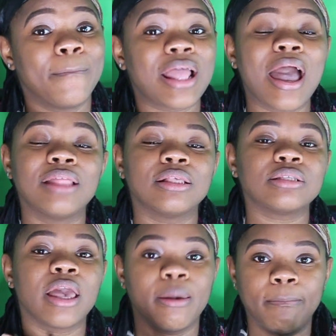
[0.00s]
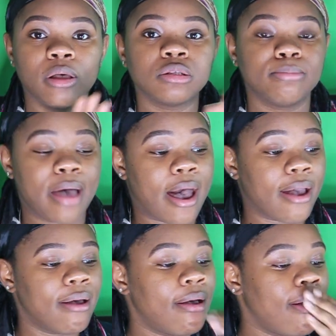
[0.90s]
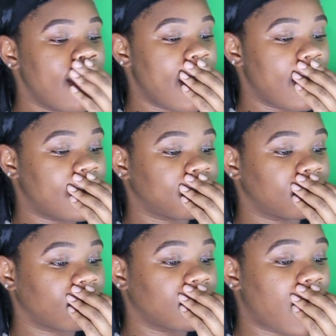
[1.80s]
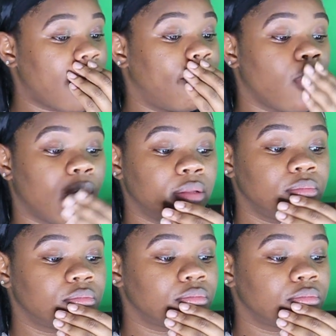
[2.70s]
but I had this impulse buy and I bought